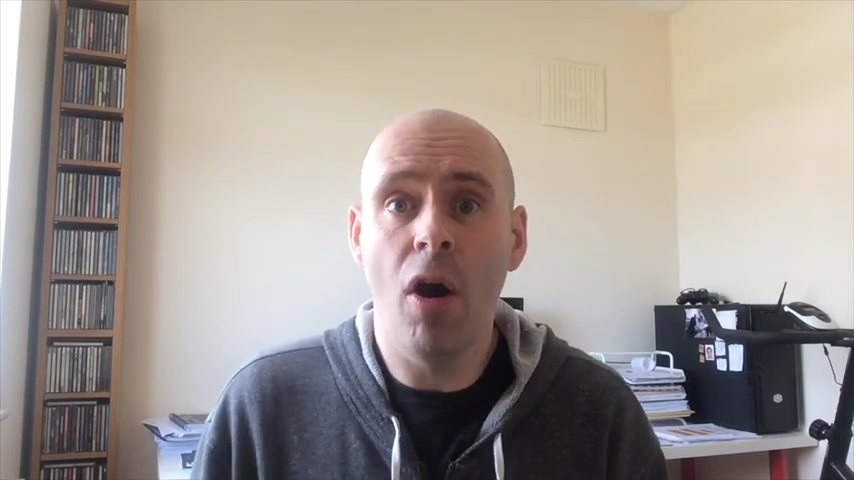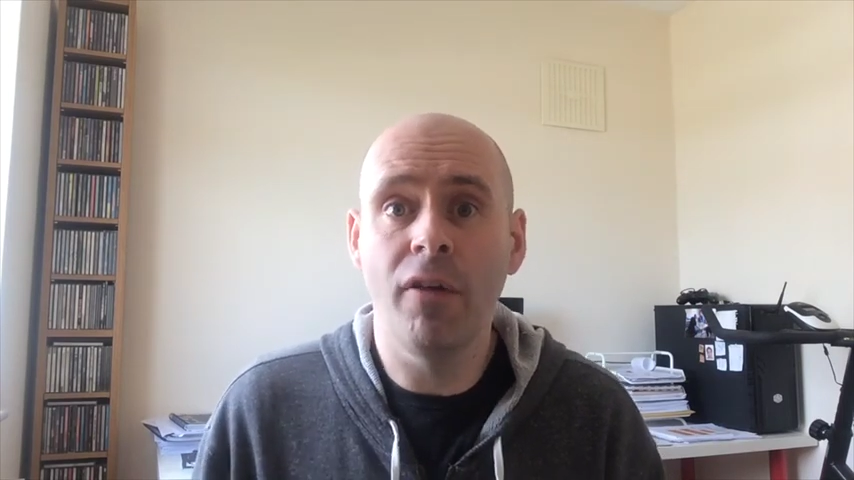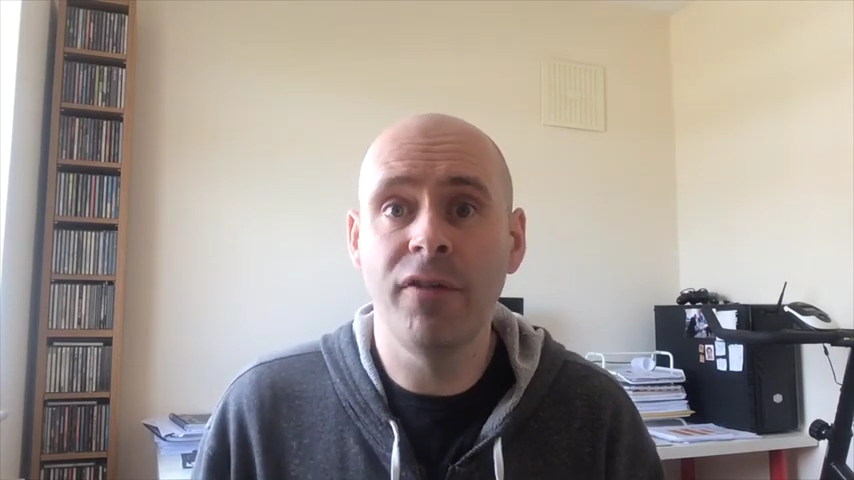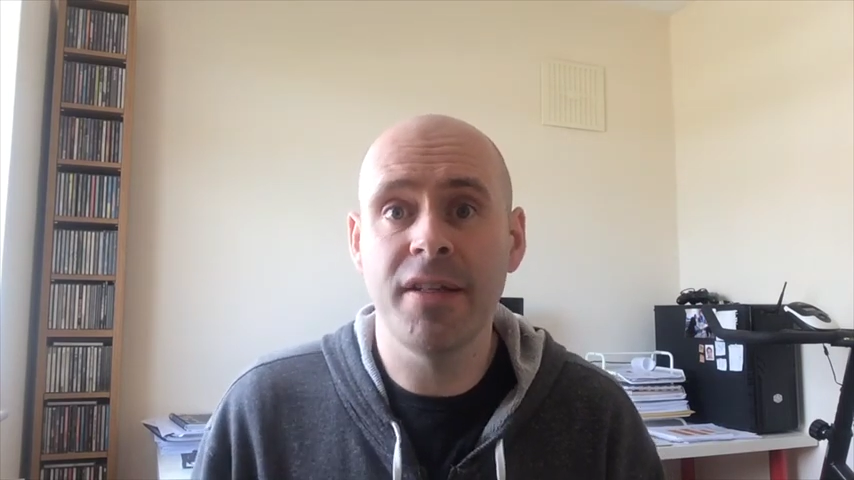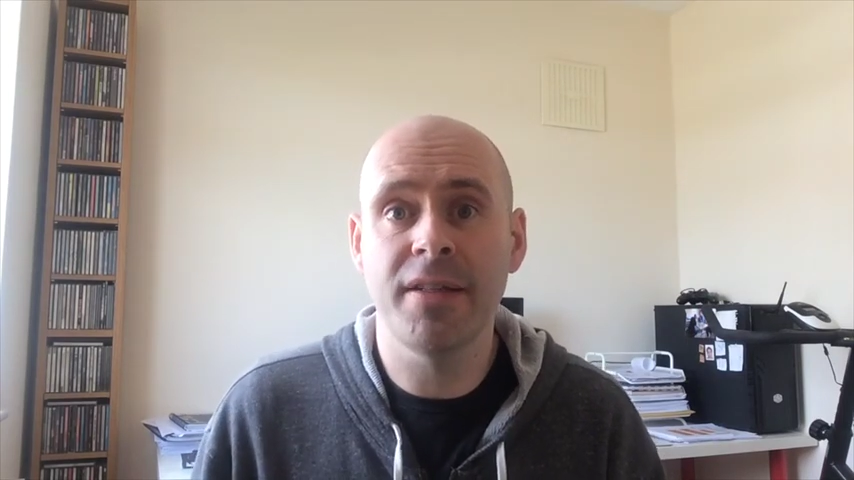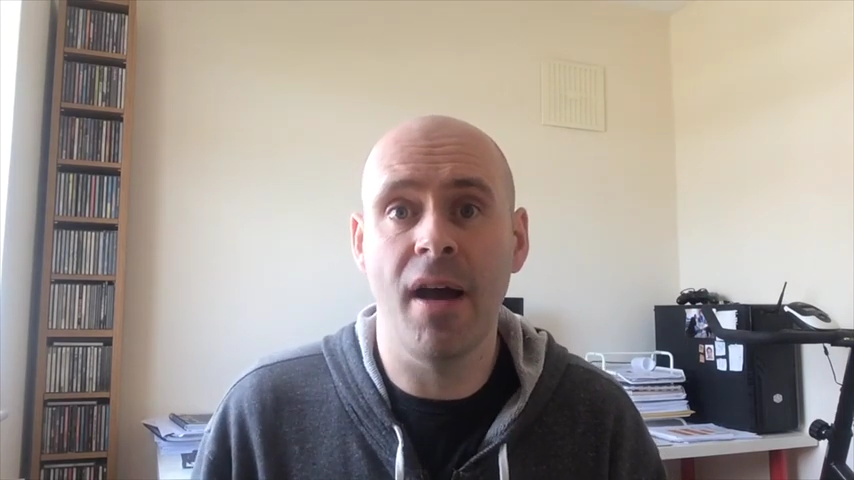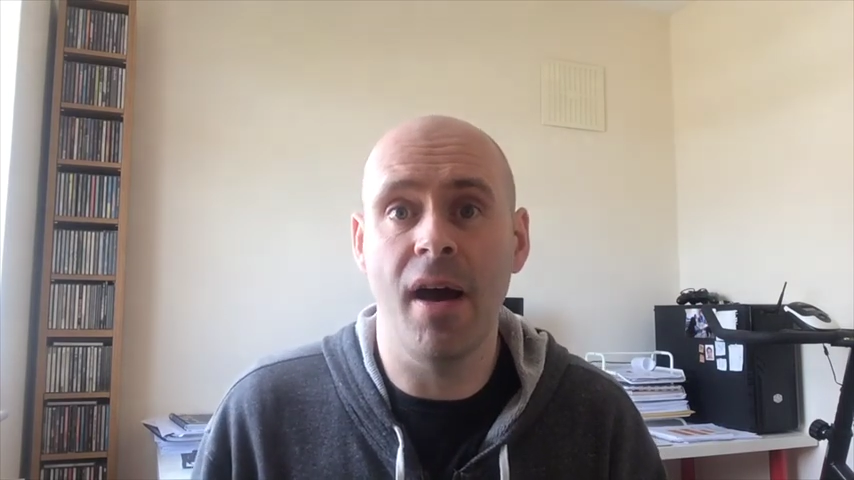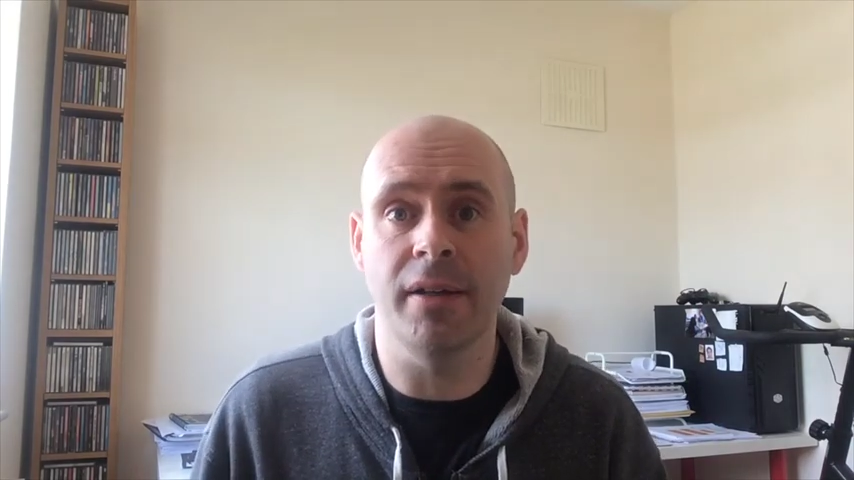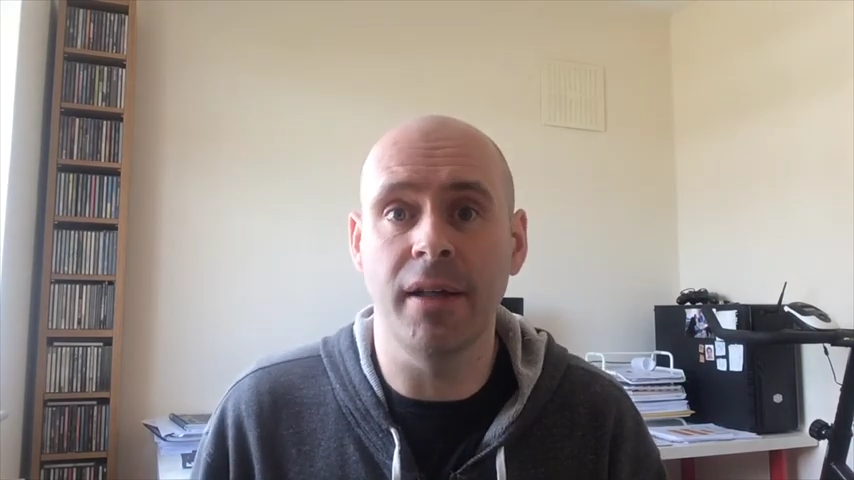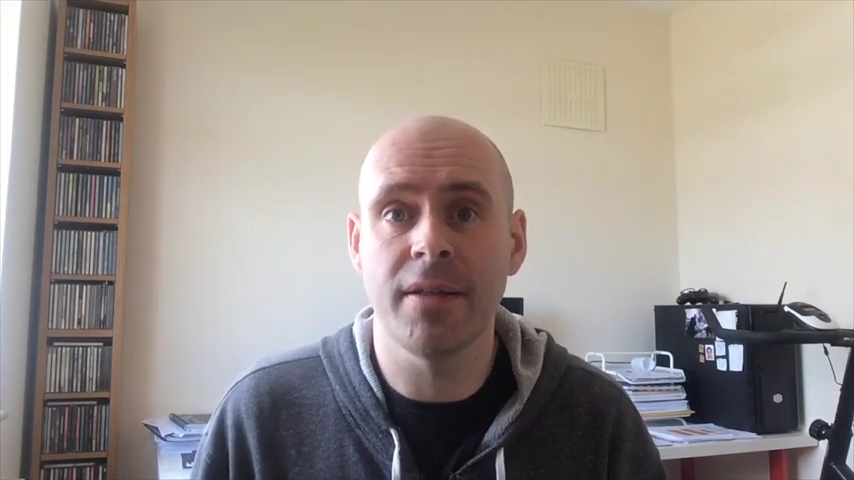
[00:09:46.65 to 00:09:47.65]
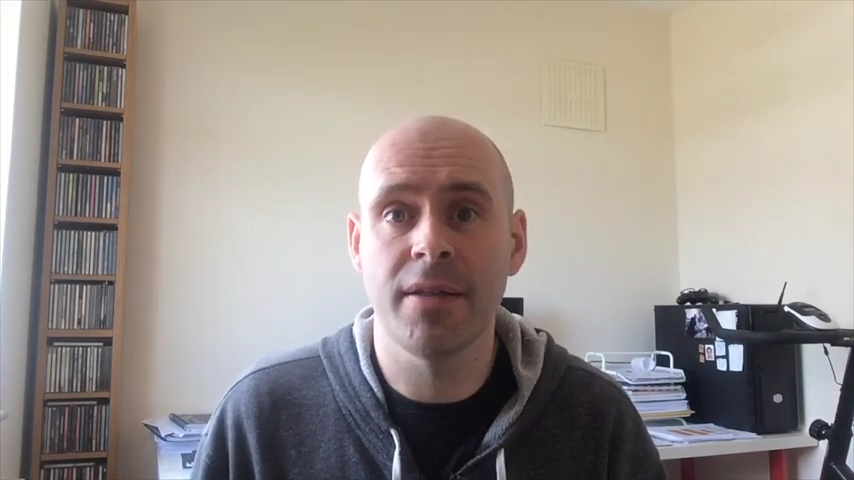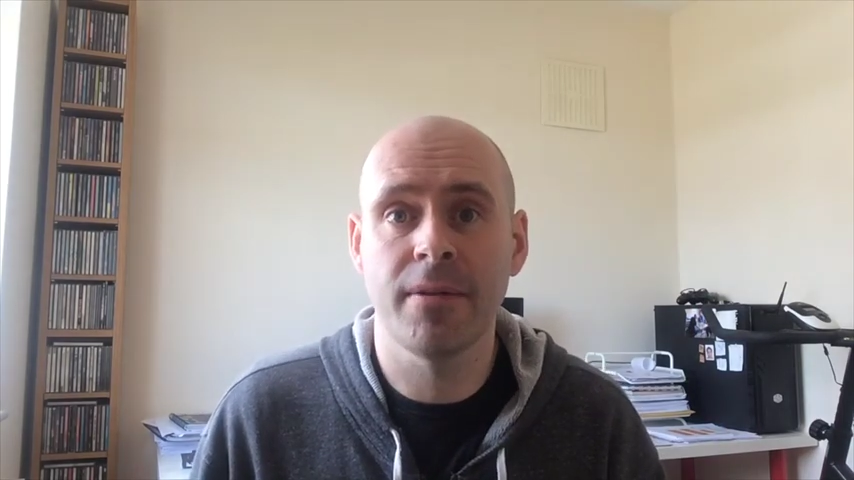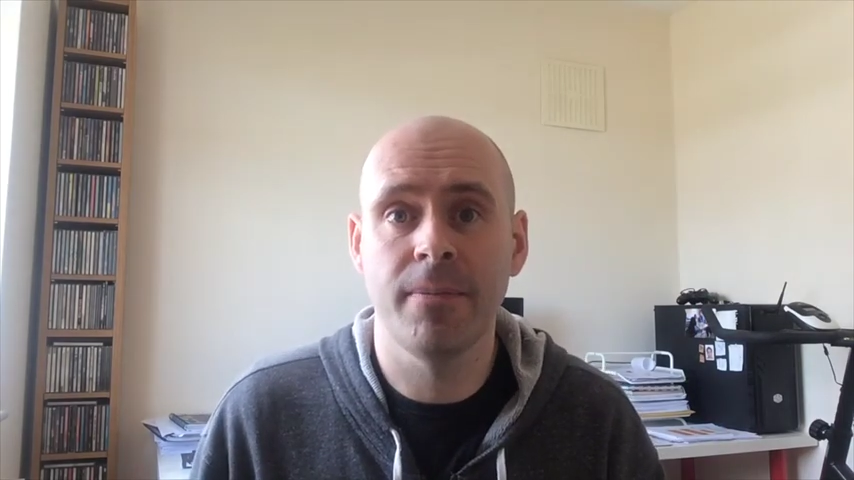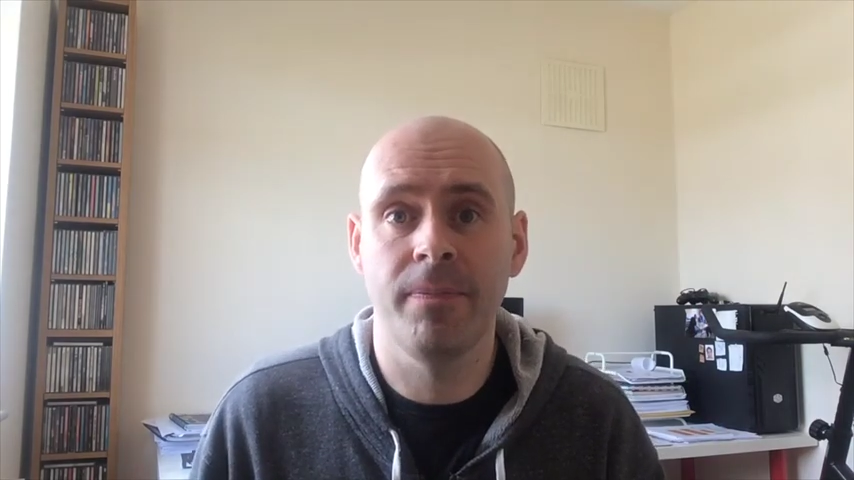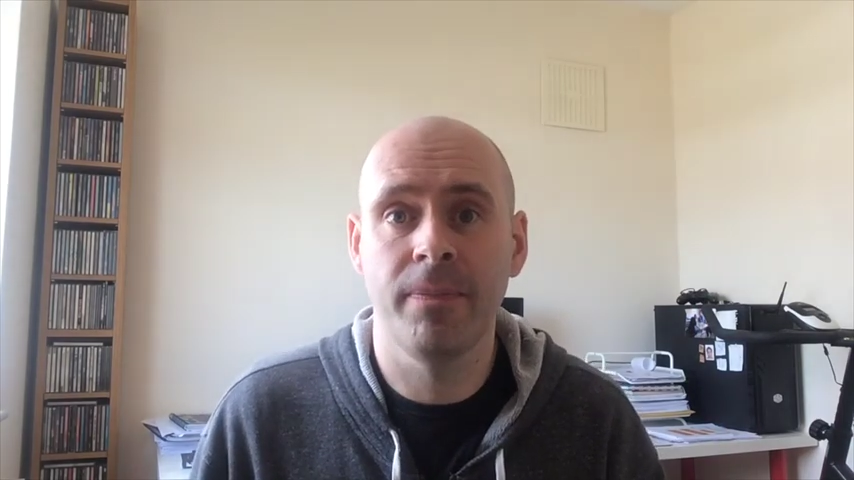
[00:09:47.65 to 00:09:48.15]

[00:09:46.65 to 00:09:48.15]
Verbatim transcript: of this darkness.